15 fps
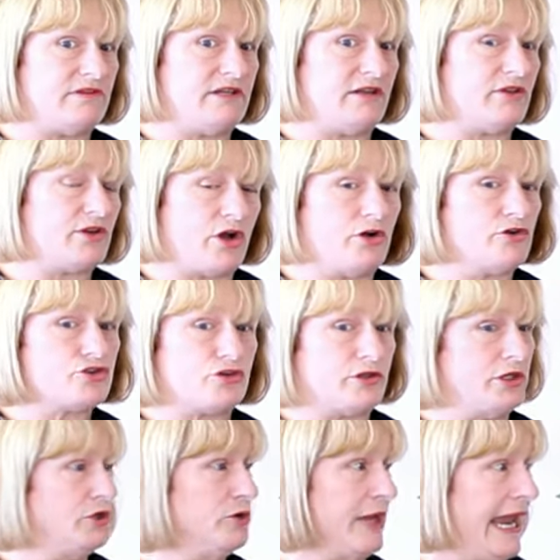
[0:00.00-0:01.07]
you know, the culture
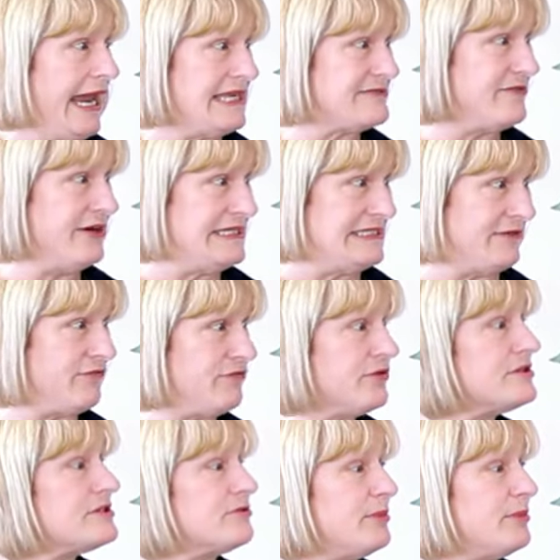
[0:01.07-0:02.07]
in the UK is very different